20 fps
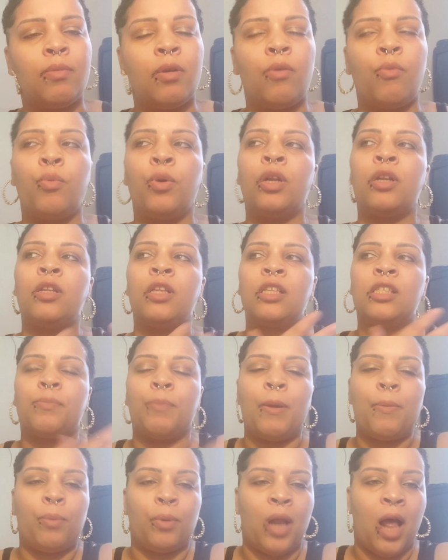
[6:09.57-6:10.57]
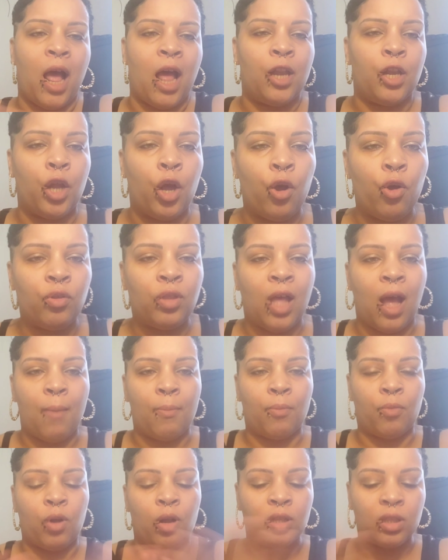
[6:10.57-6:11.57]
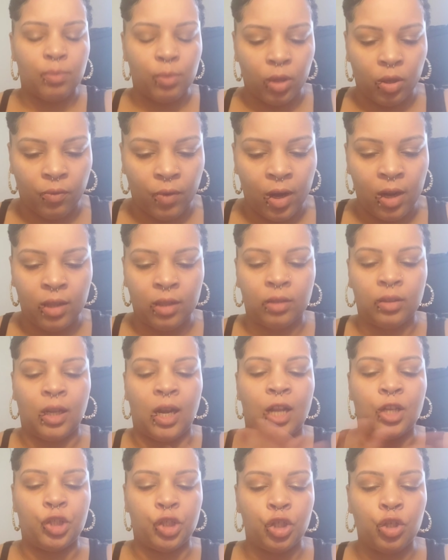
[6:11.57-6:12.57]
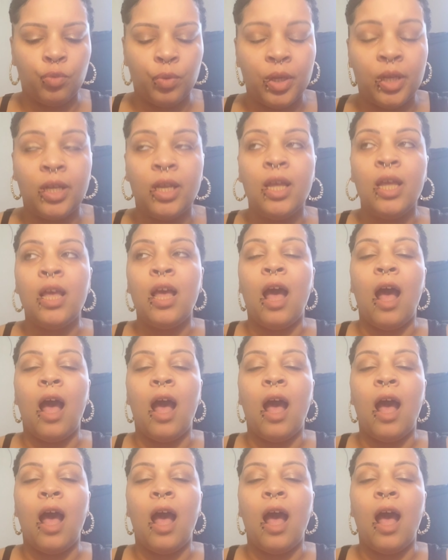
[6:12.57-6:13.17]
but when it's people that I know that I'm comfortable around, that I chill with,